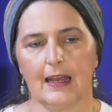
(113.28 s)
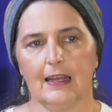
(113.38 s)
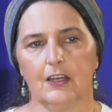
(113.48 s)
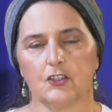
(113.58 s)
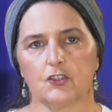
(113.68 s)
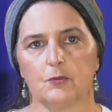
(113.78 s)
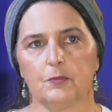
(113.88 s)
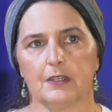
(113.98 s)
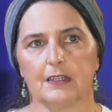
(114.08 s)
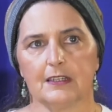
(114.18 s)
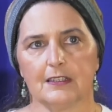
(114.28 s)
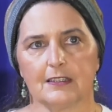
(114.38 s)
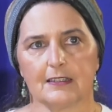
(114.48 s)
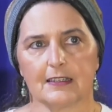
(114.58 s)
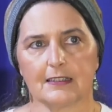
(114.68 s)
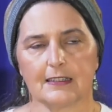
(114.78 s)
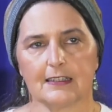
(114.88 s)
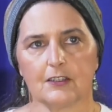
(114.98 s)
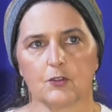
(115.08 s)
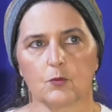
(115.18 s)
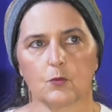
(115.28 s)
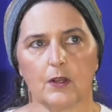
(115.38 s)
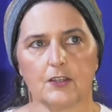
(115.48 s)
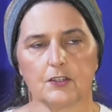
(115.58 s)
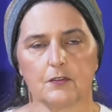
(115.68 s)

and to begin to, to get the rest